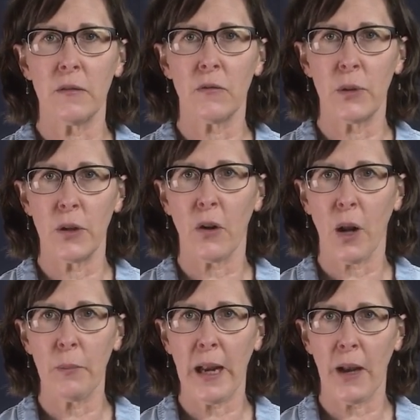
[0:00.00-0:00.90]

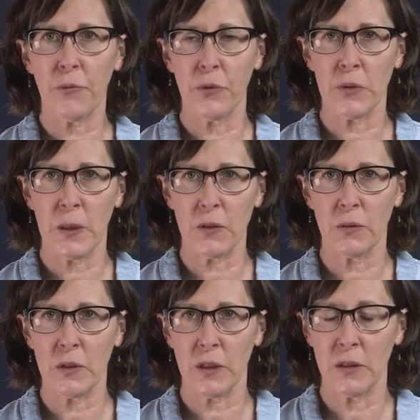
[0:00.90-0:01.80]
three-neuron path for the
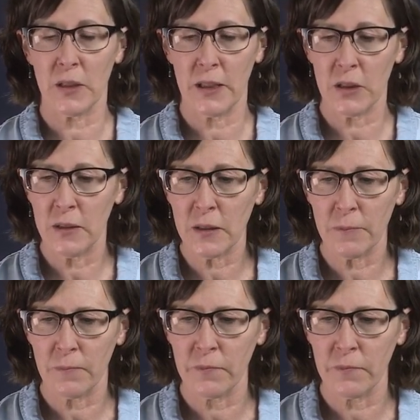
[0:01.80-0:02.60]
sensory sensations.